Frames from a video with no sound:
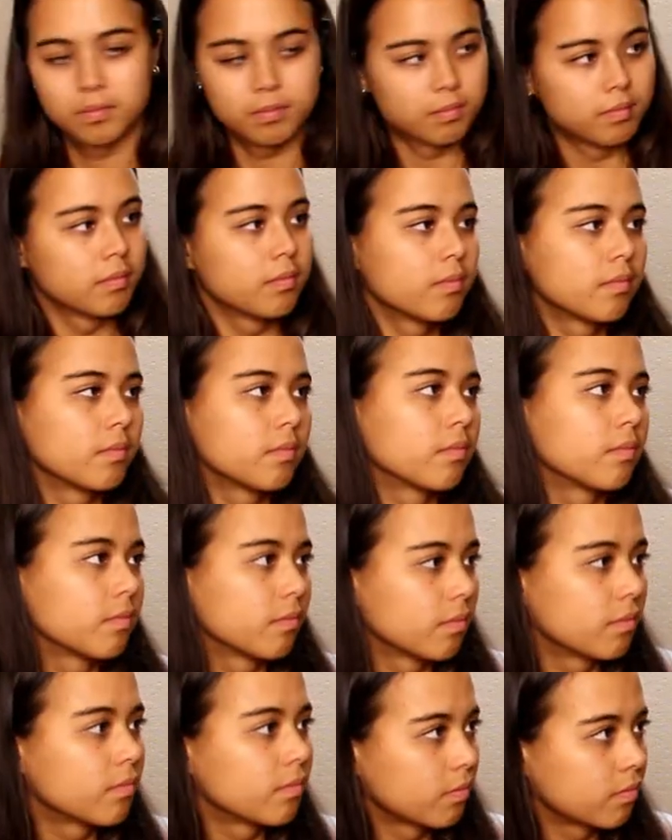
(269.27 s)

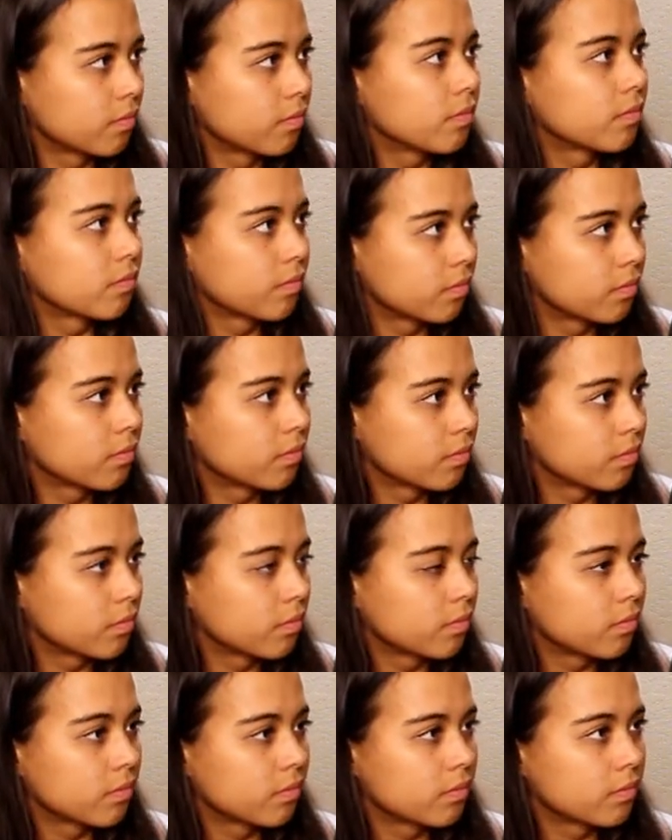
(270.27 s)

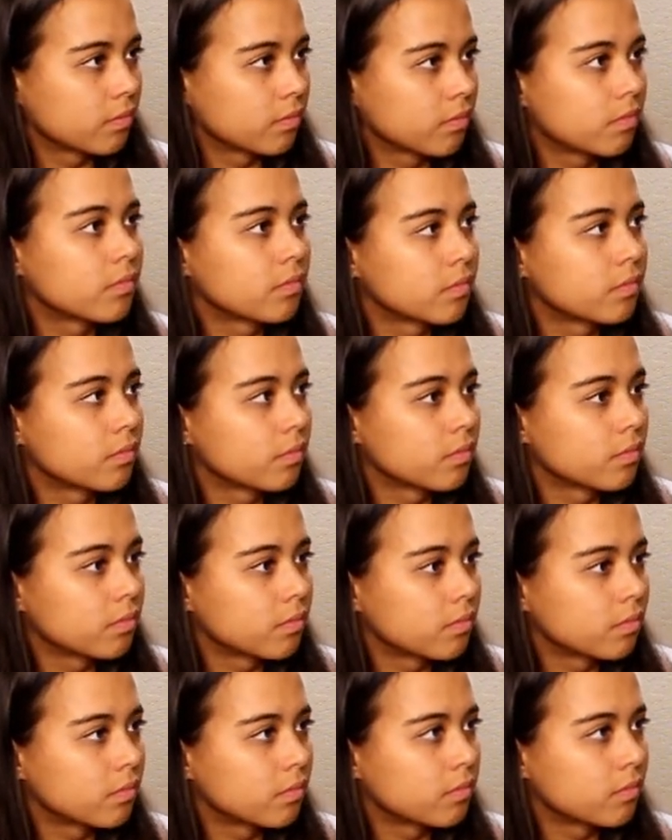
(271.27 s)

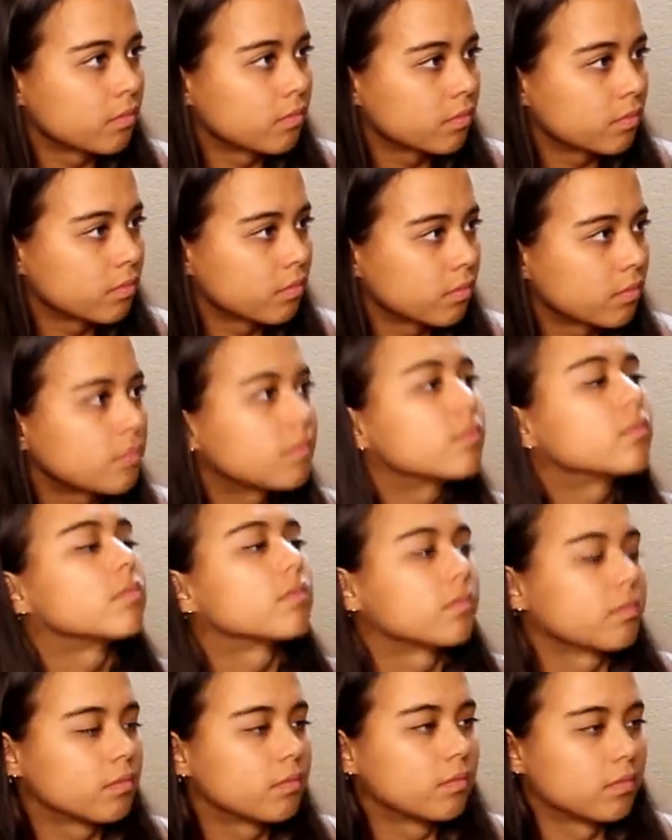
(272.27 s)

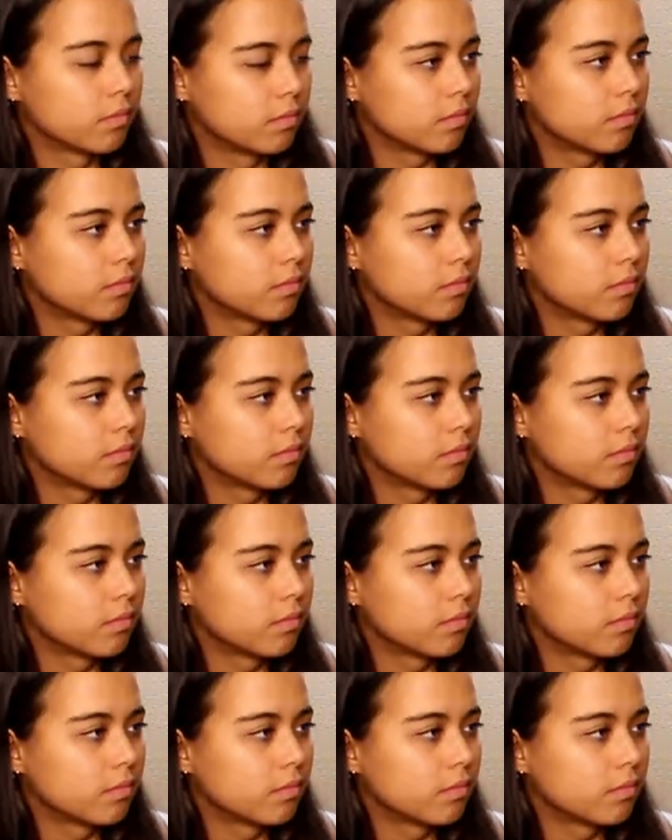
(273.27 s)
No words are spoken by the person on screen.